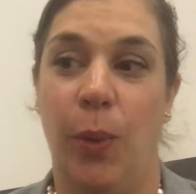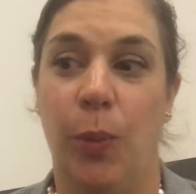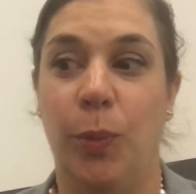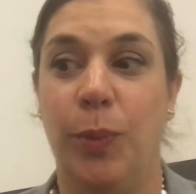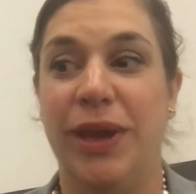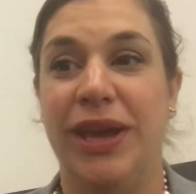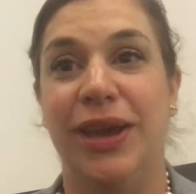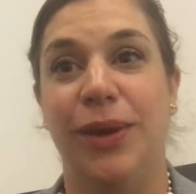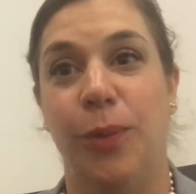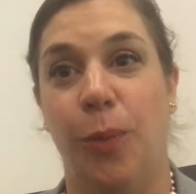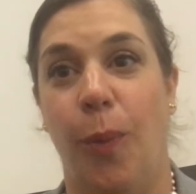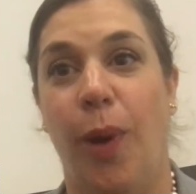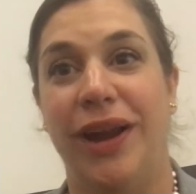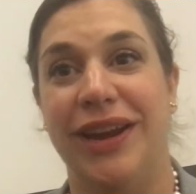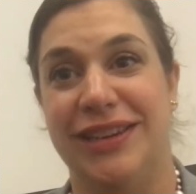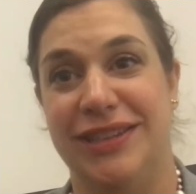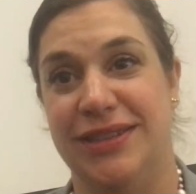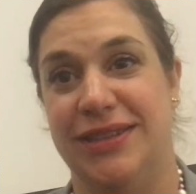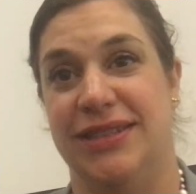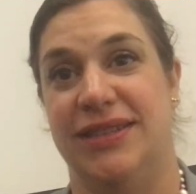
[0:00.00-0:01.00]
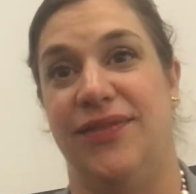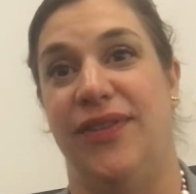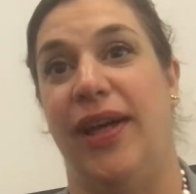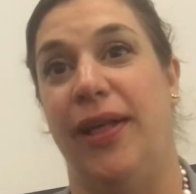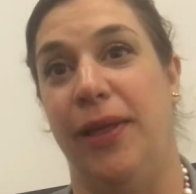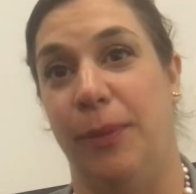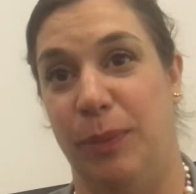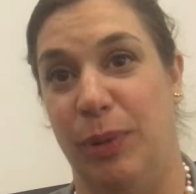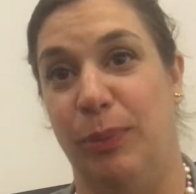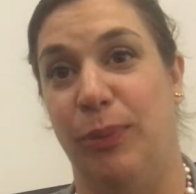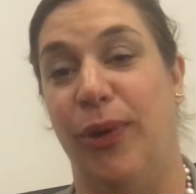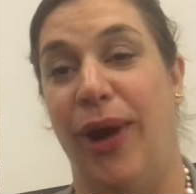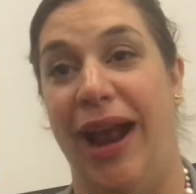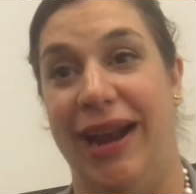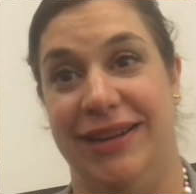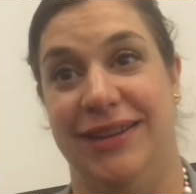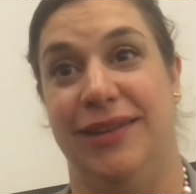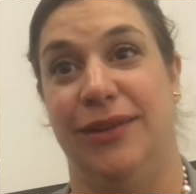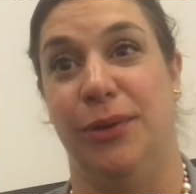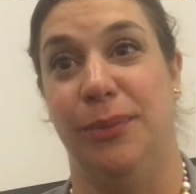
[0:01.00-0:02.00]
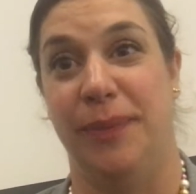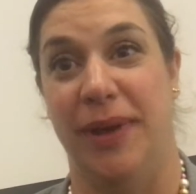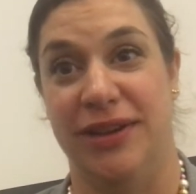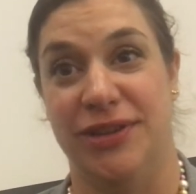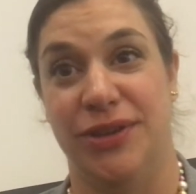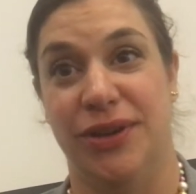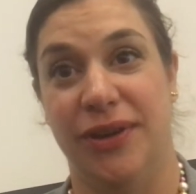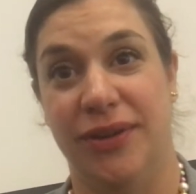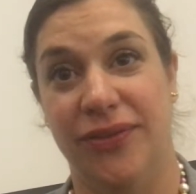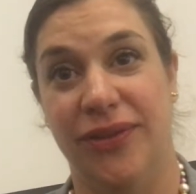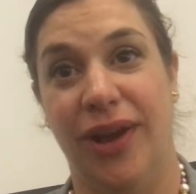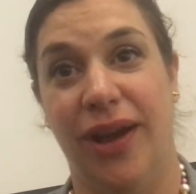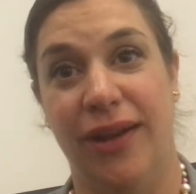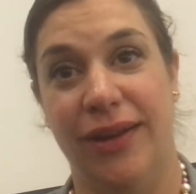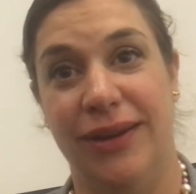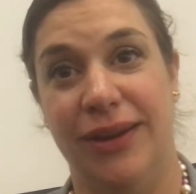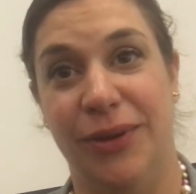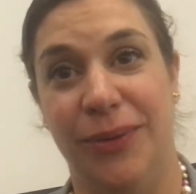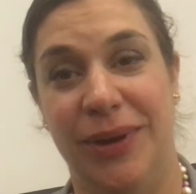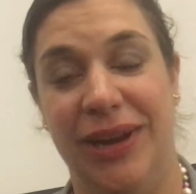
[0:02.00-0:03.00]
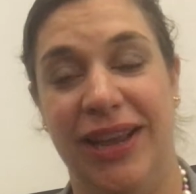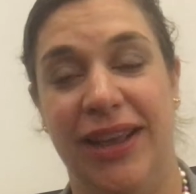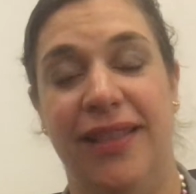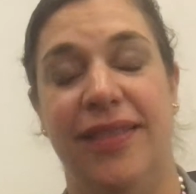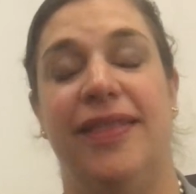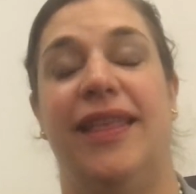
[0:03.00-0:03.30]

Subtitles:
we wanted to develop a practical measure of continuity